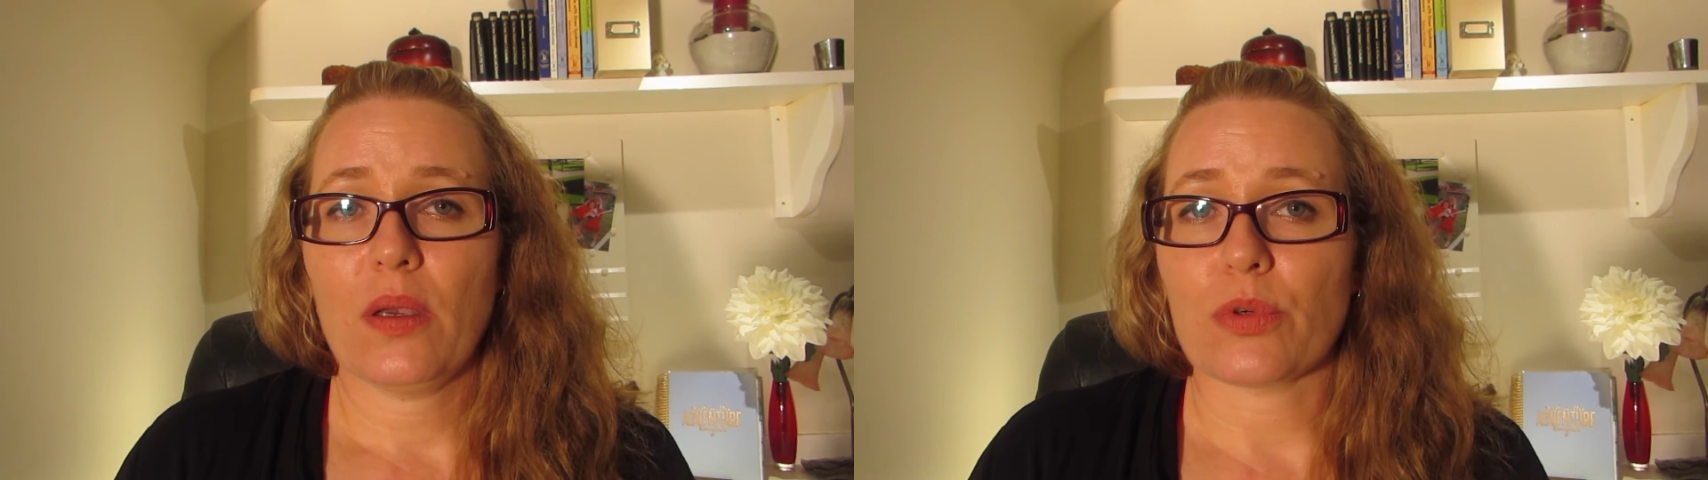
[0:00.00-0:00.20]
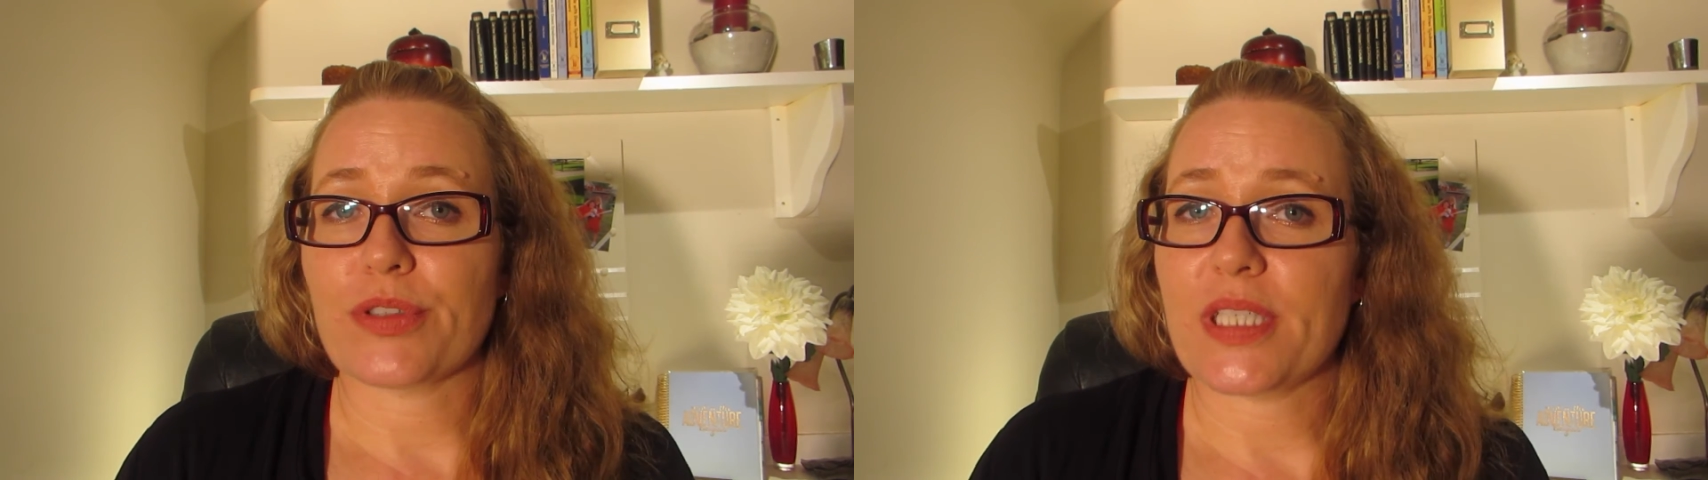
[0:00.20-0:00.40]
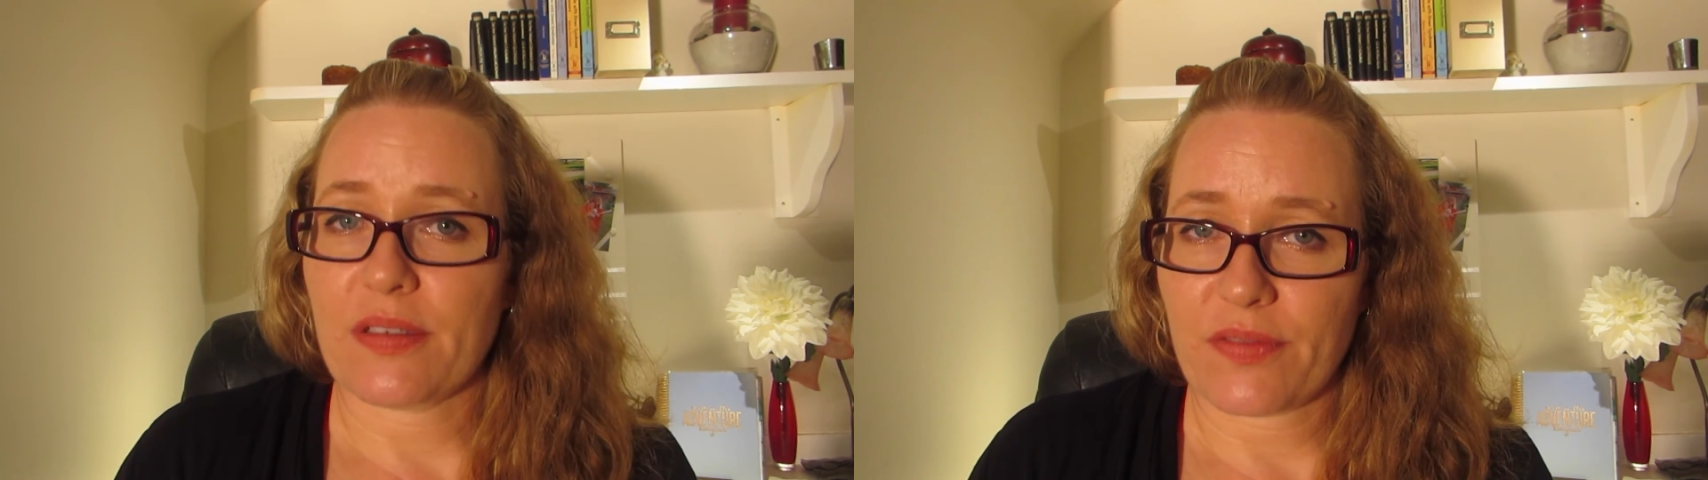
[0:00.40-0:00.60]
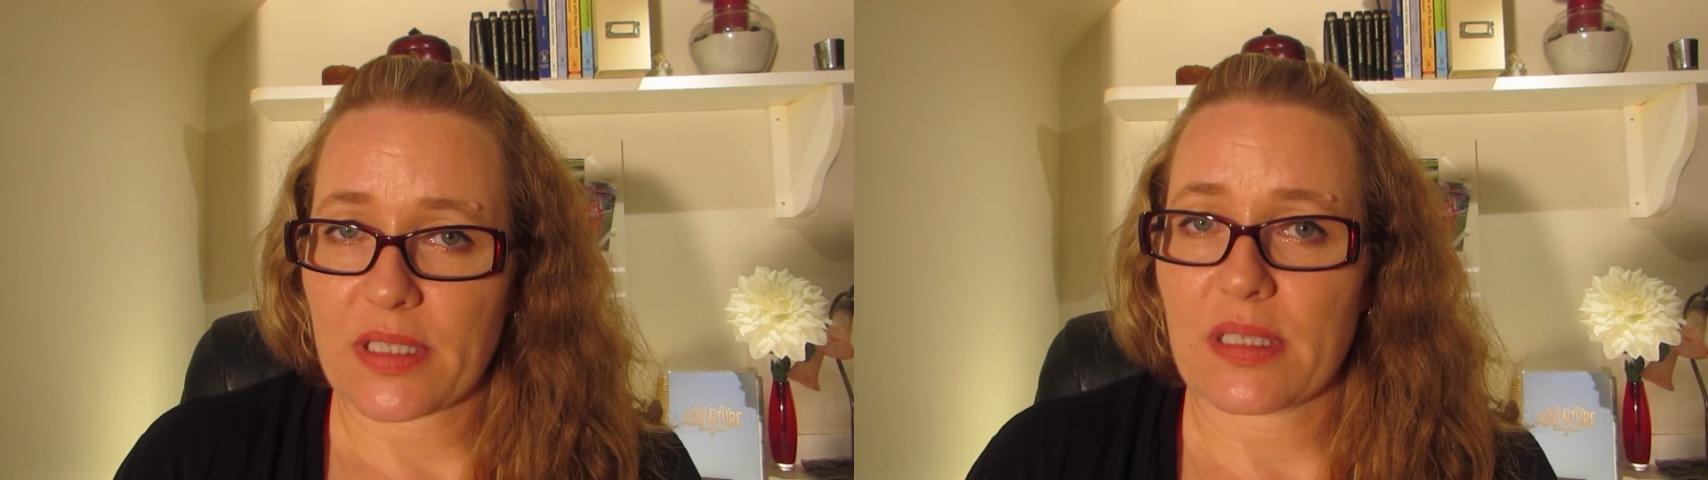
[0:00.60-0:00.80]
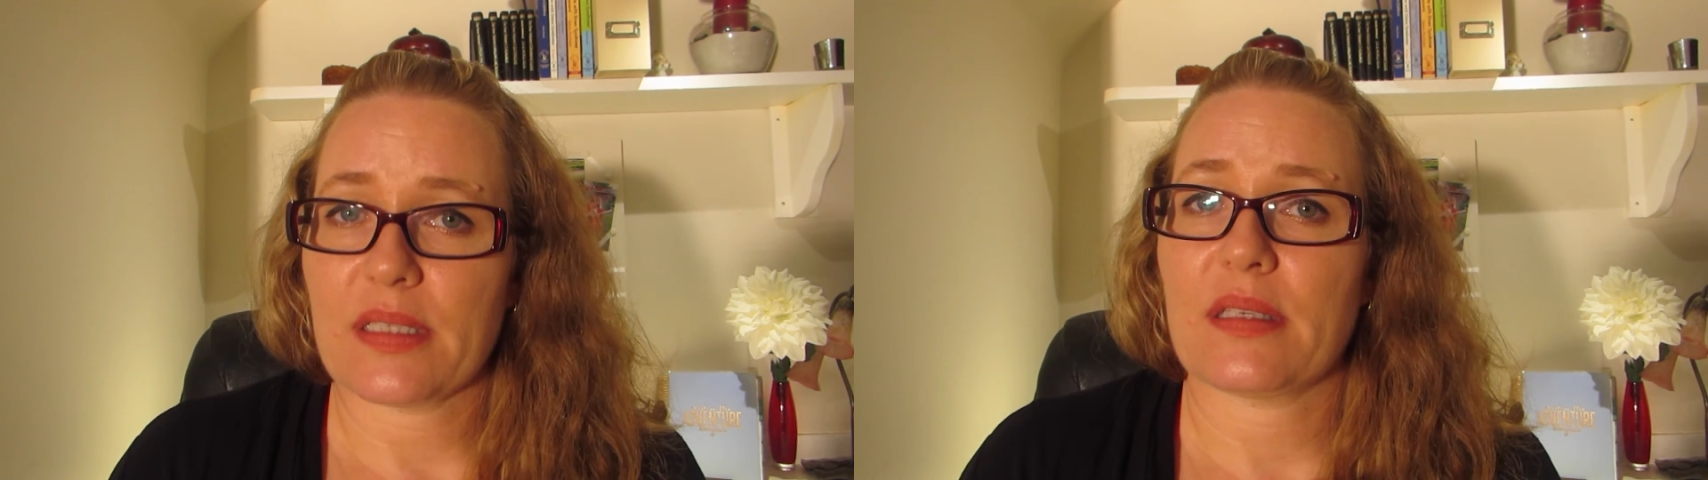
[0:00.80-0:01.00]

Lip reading: routine visits